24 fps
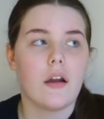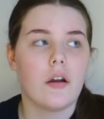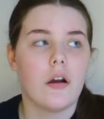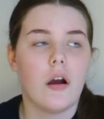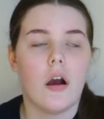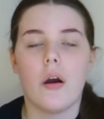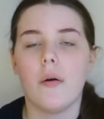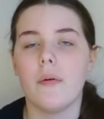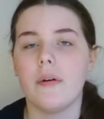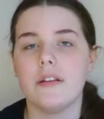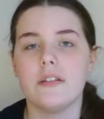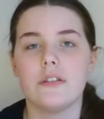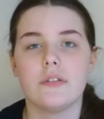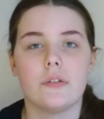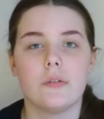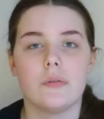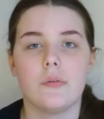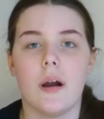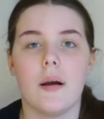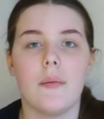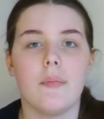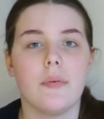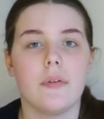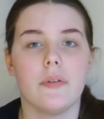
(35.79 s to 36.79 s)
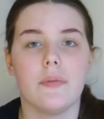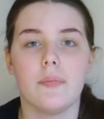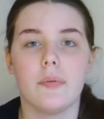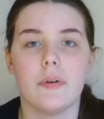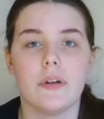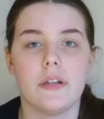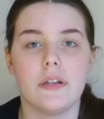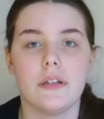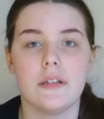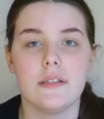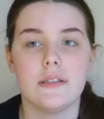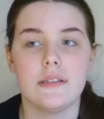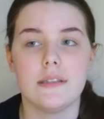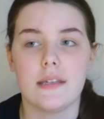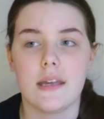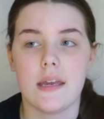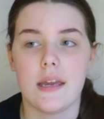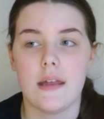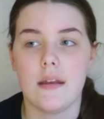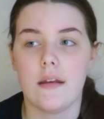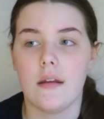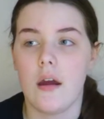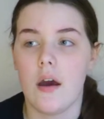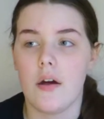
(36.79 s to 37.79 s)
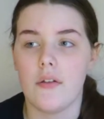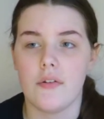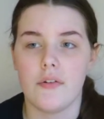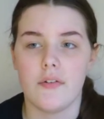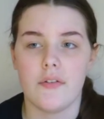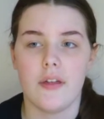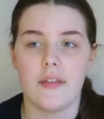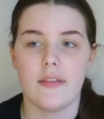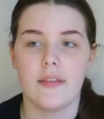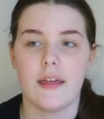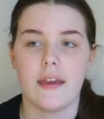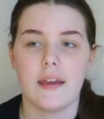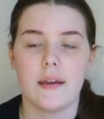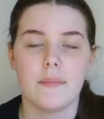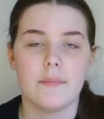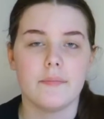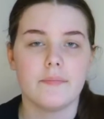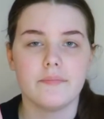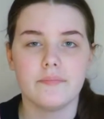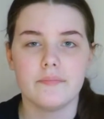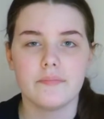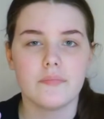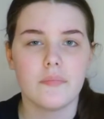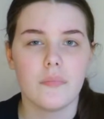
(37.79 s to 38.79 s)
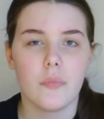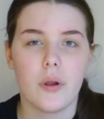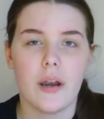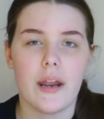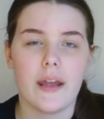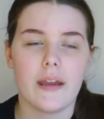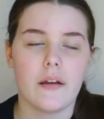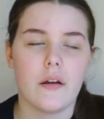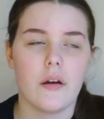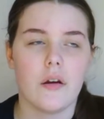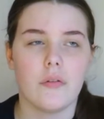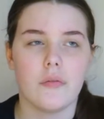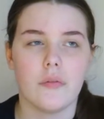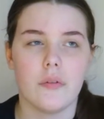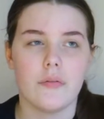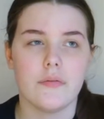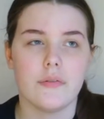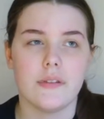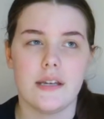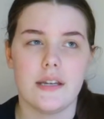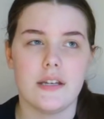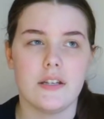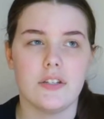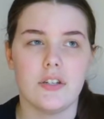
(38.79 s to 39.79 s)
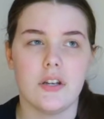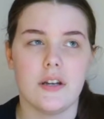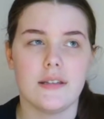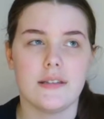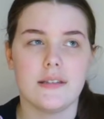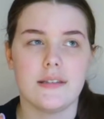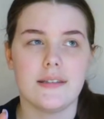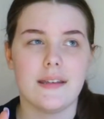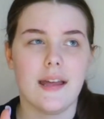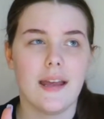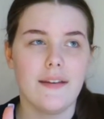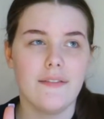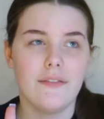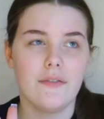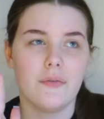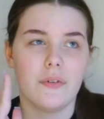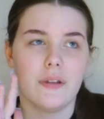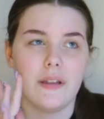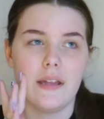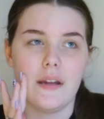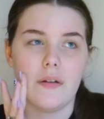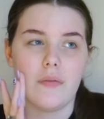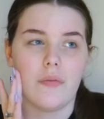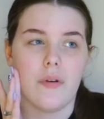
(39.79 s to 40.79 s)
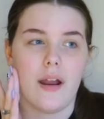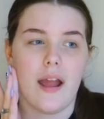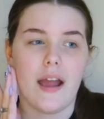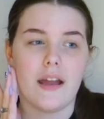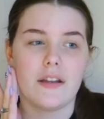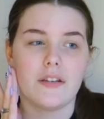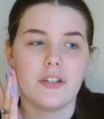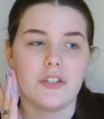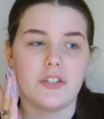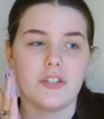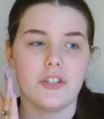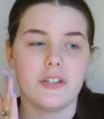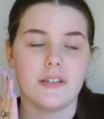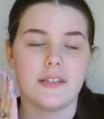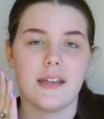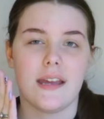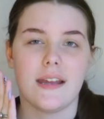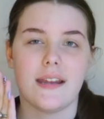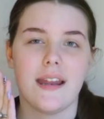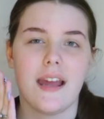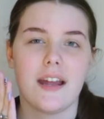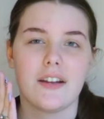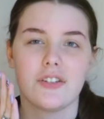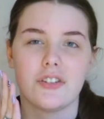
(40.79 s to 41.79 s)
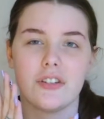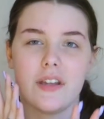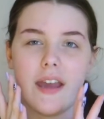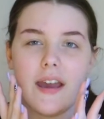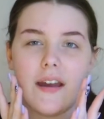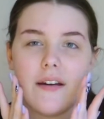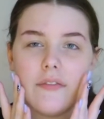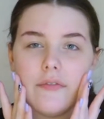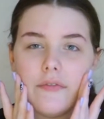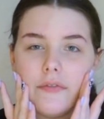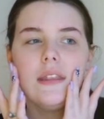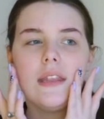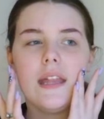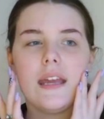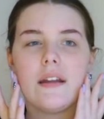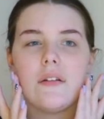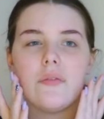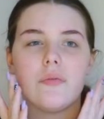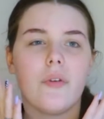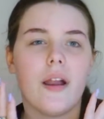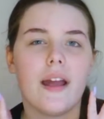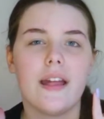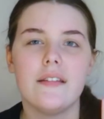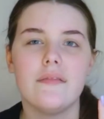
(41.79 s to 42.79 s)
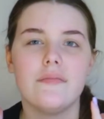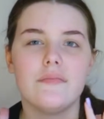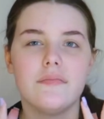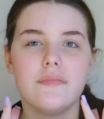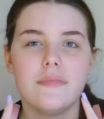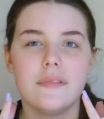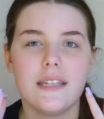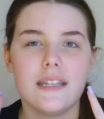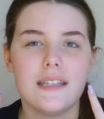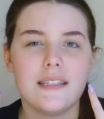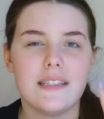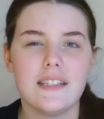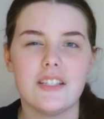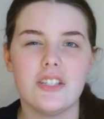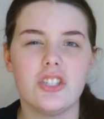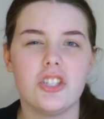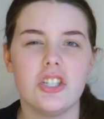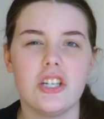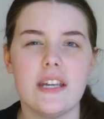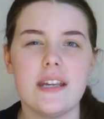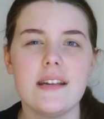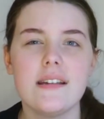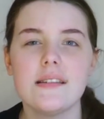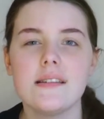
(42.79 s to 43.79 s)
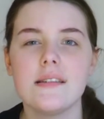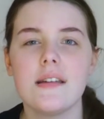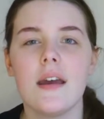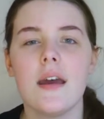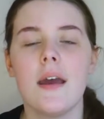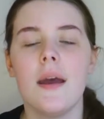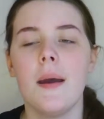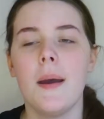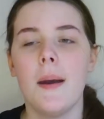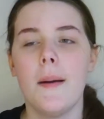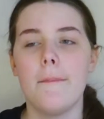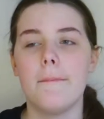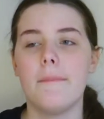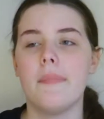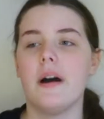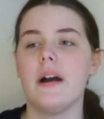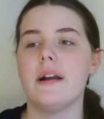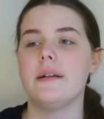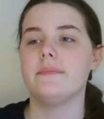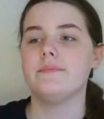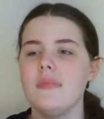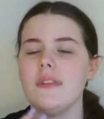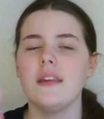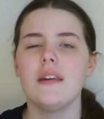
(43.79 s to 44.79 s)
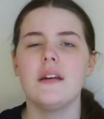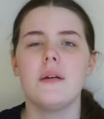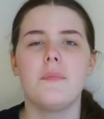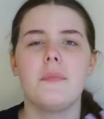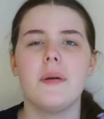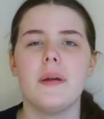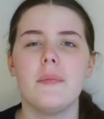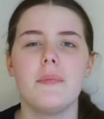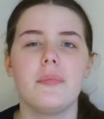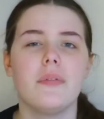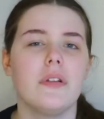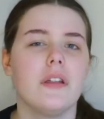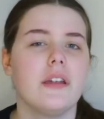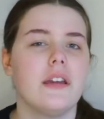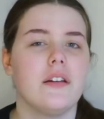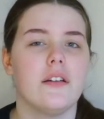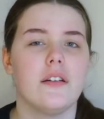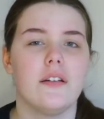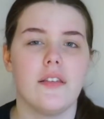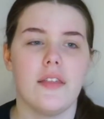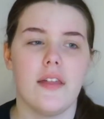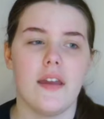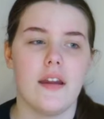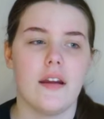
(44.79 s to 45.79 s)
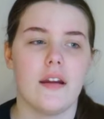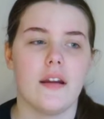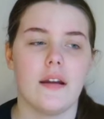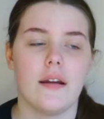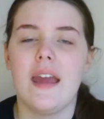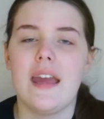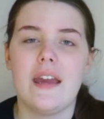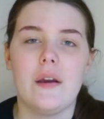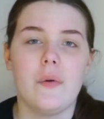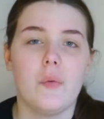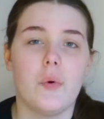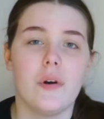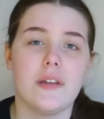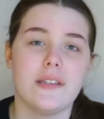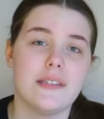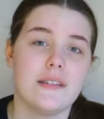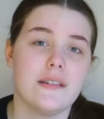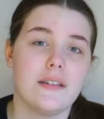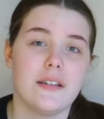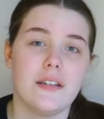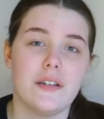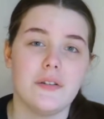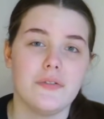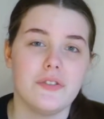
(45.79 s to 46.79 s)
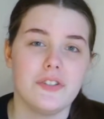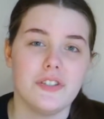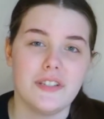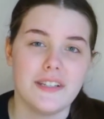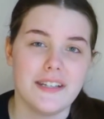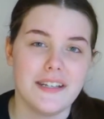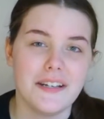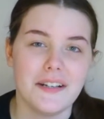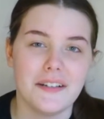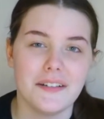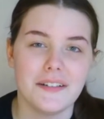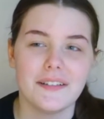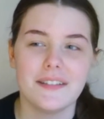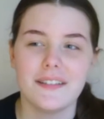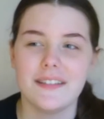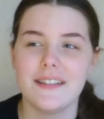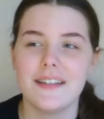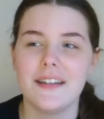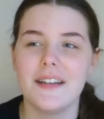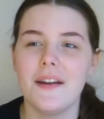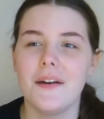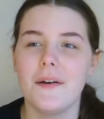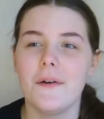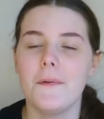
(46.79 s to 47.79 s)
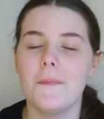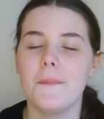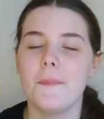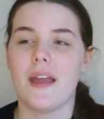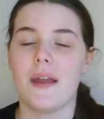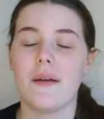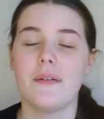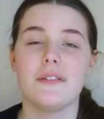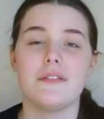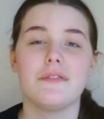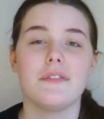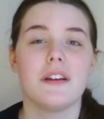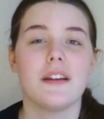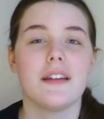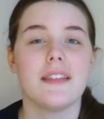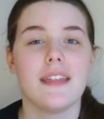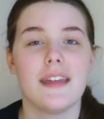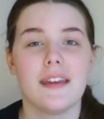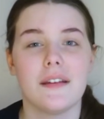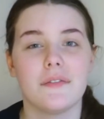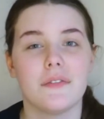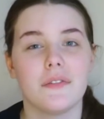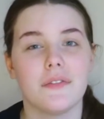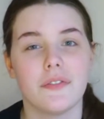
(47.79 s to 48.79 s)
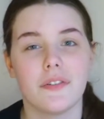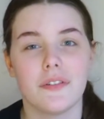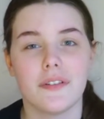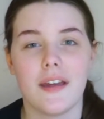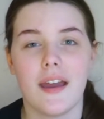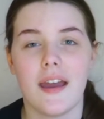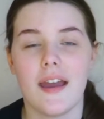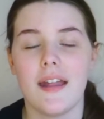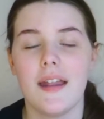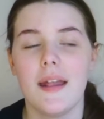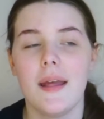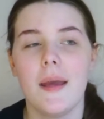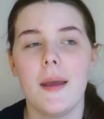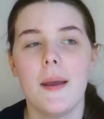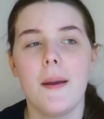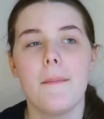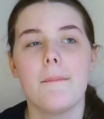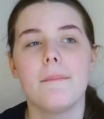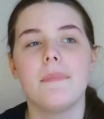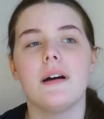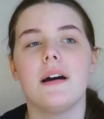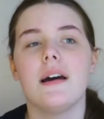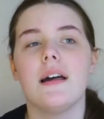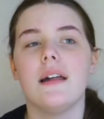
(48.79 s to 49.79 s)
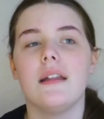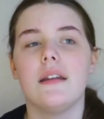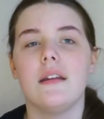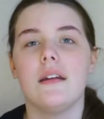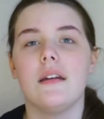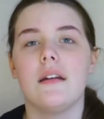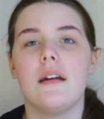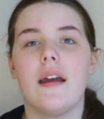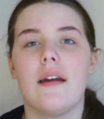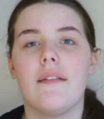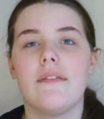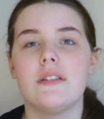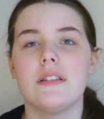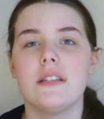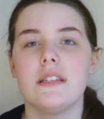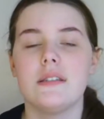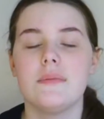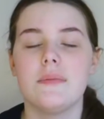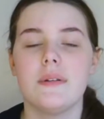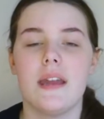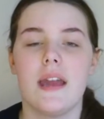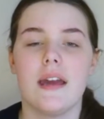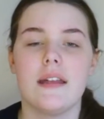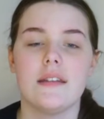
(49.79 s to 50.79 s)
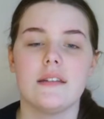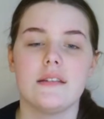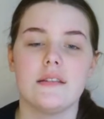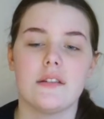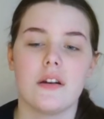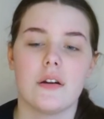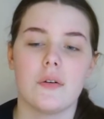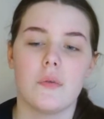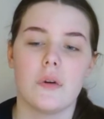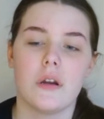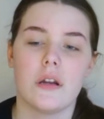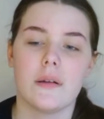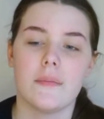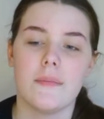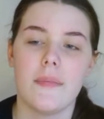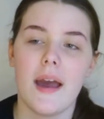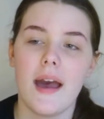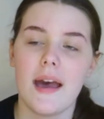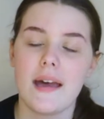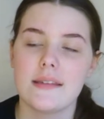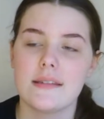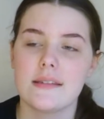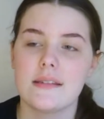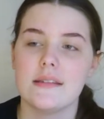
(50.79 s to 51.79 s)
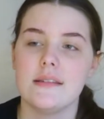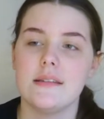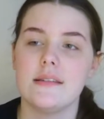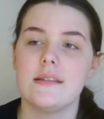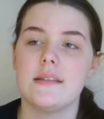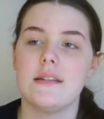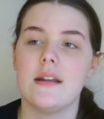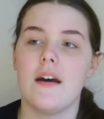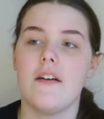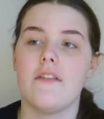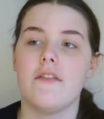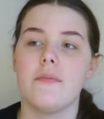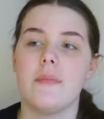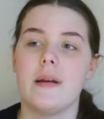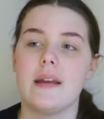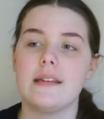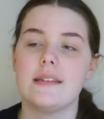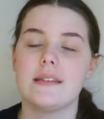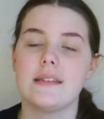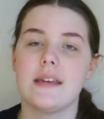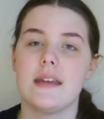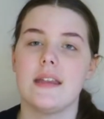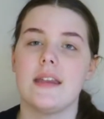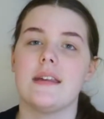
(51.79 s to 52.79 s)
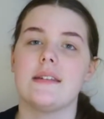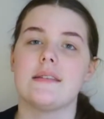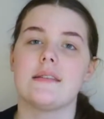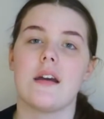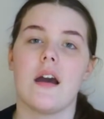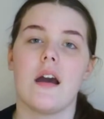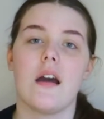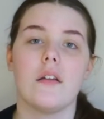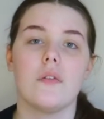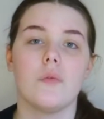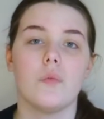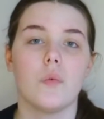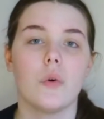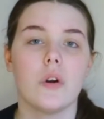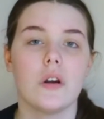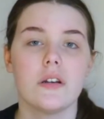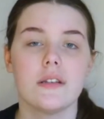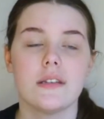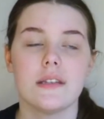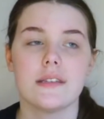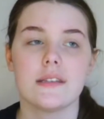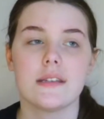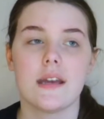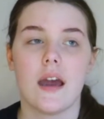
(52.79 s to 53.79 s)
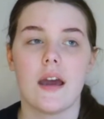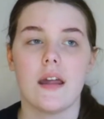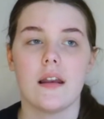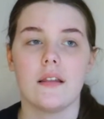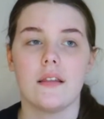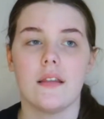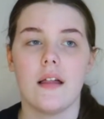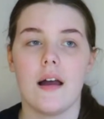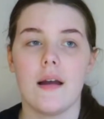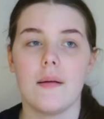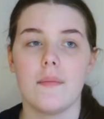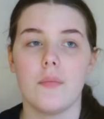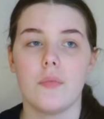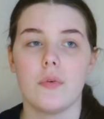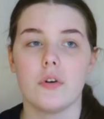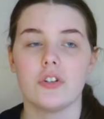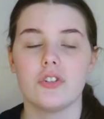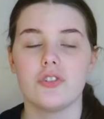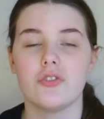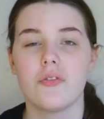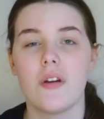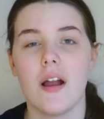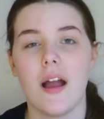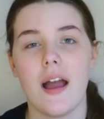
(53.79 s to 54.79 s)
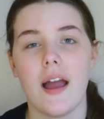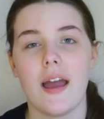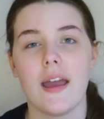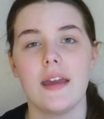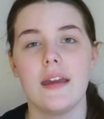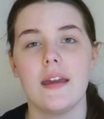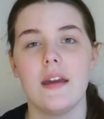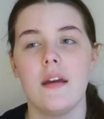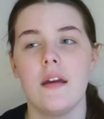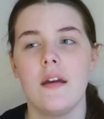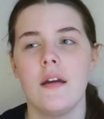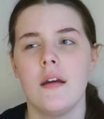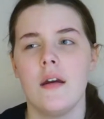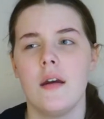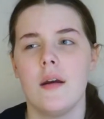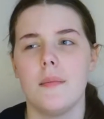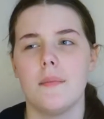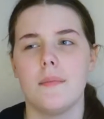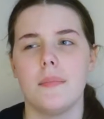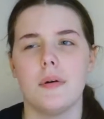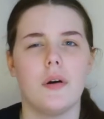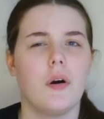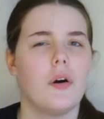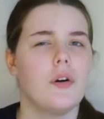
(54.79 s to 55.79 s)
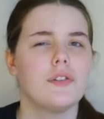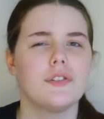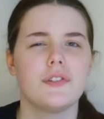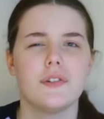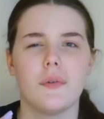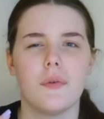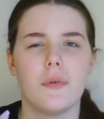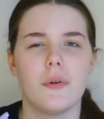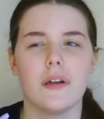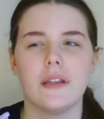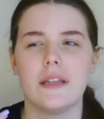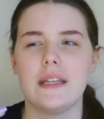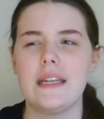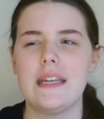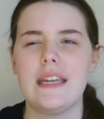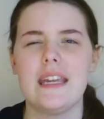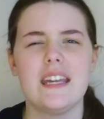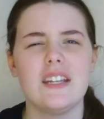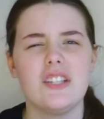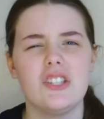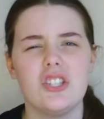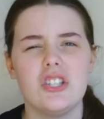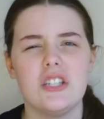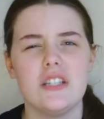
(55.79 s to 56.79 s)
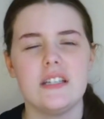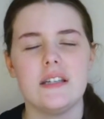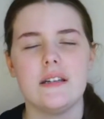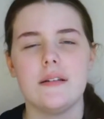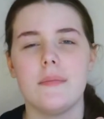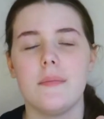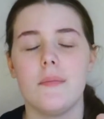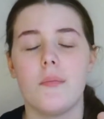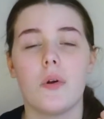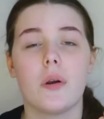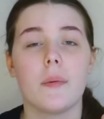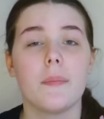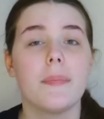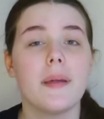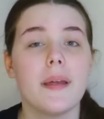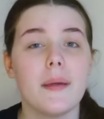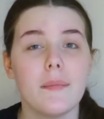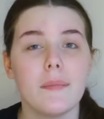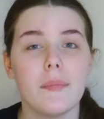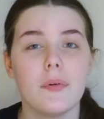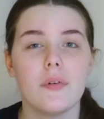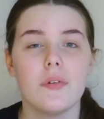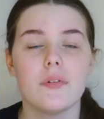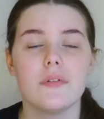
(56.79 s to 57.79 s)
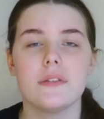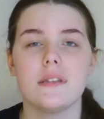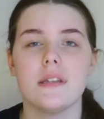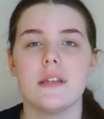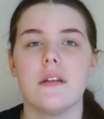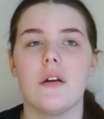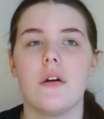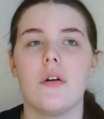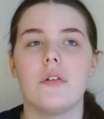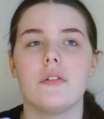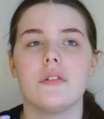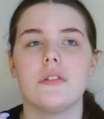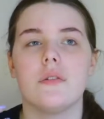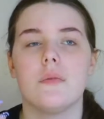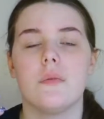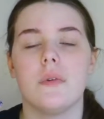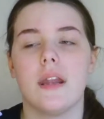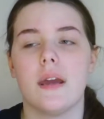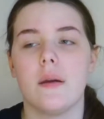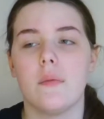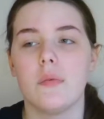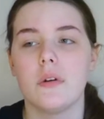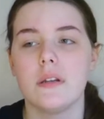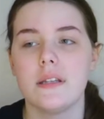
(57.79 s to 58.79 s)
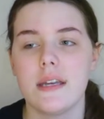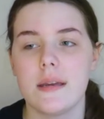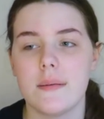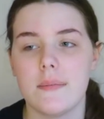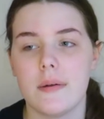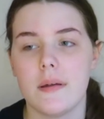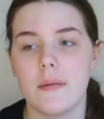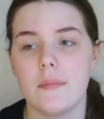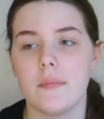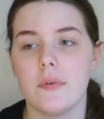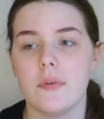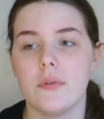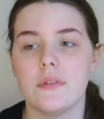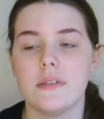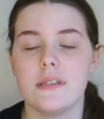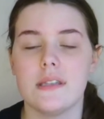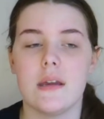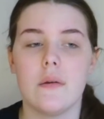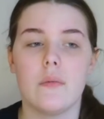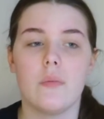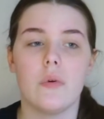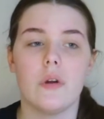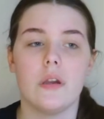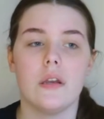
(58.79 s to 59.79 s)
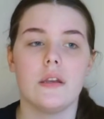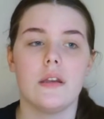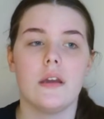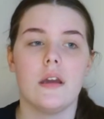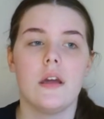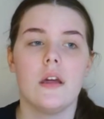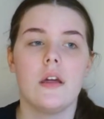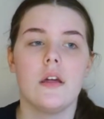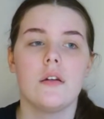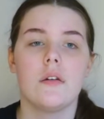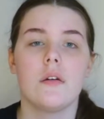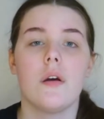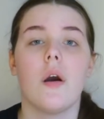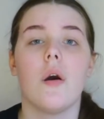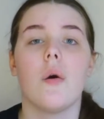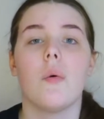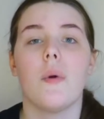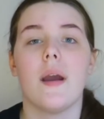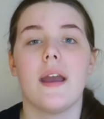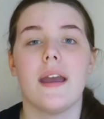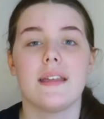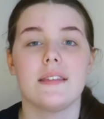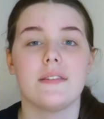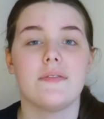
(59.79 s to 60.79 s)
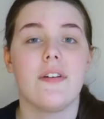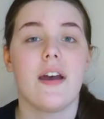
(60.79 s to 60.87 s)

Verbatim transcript: always grew up with pretty good skin other than like what I call rosacea. It's not even really a rash, it's just I naturally have like red tinted cheeks but a pimple here and there it wasn't a huge deal you know i was very thankful for that but ever since we had to start wearing masks and stuff, my skin has gotten worse. It's gotten a lot more dry, but also oily, itchy, more pimples. And also when I would get pimples, they wouldn't go away as